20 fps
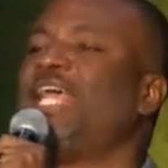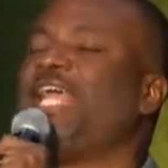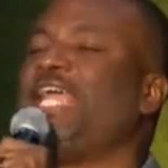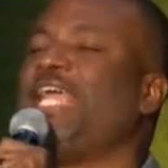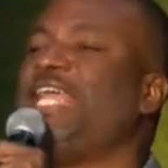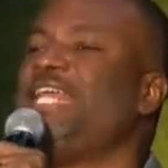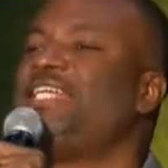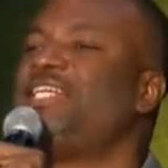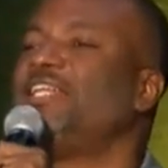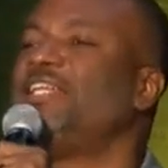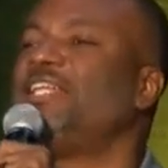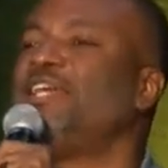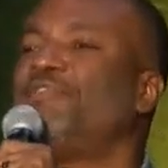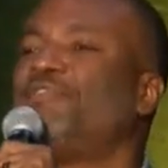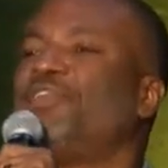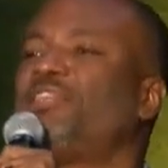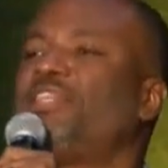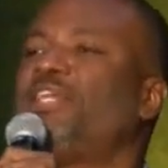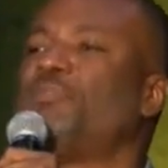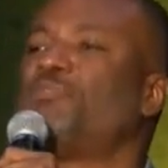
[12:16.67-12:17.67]
he
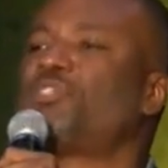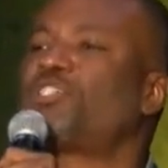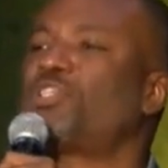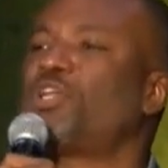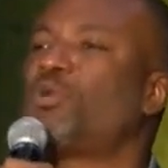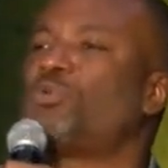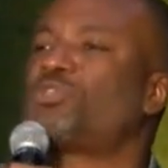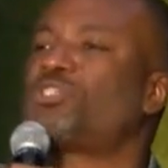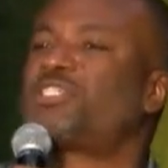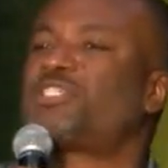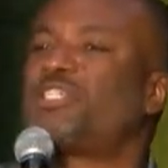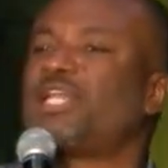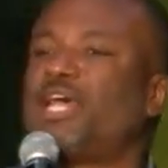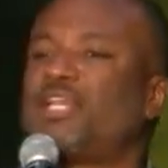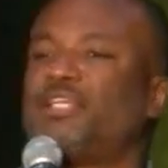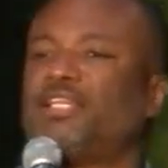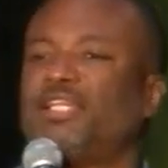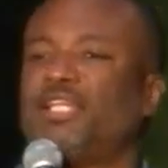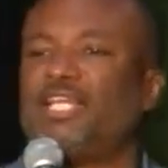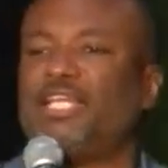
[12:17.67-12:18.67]
delivered them so
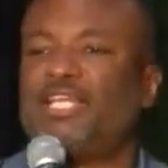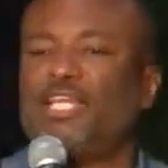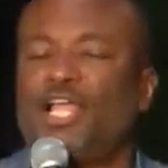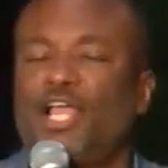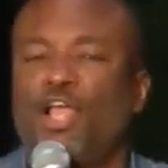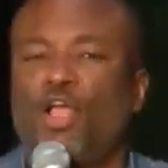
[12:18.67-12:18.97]
suddenly.